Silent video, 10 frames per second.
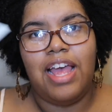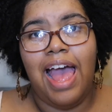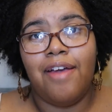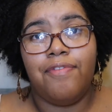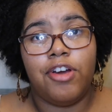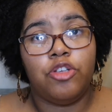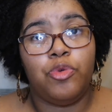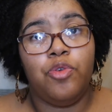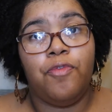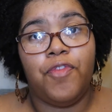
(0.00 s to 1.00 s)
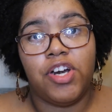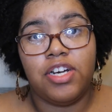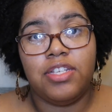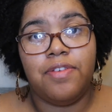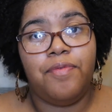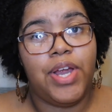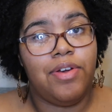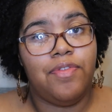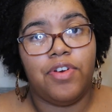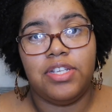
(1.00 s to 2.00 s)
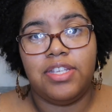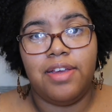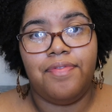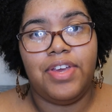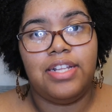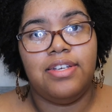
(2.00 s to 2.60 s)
At first, when you very first sniff it,